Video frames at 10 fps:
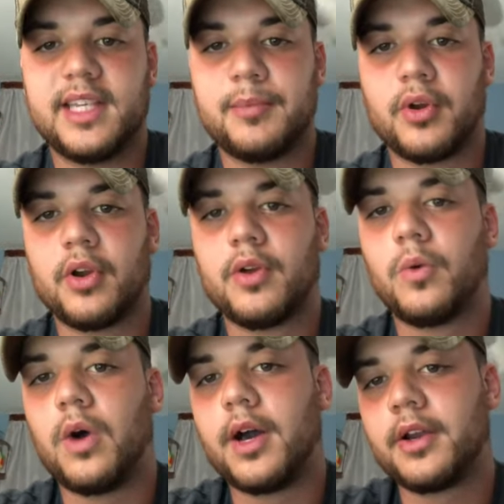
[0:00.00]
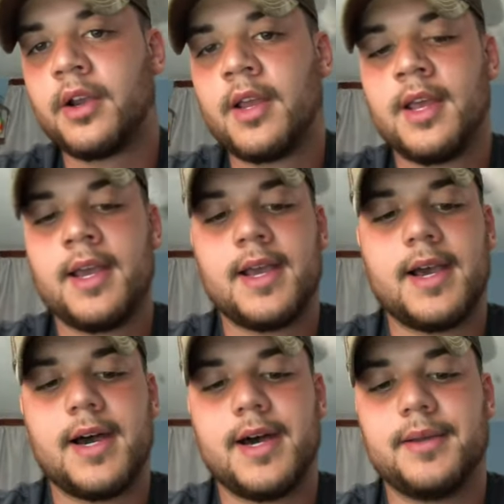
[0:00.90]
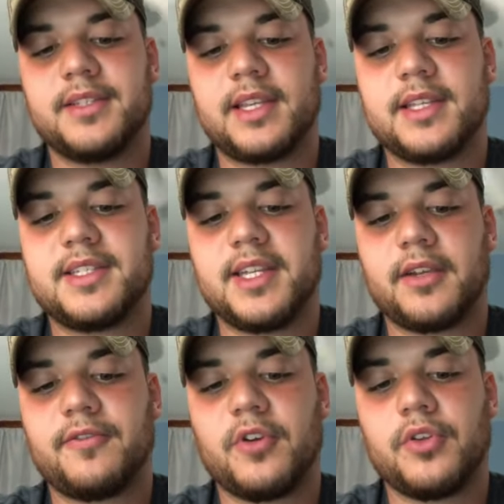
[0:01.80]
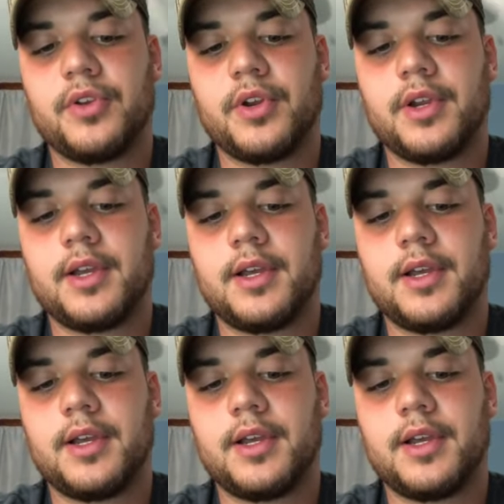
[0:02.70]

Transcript: deeper water uh, to sink further.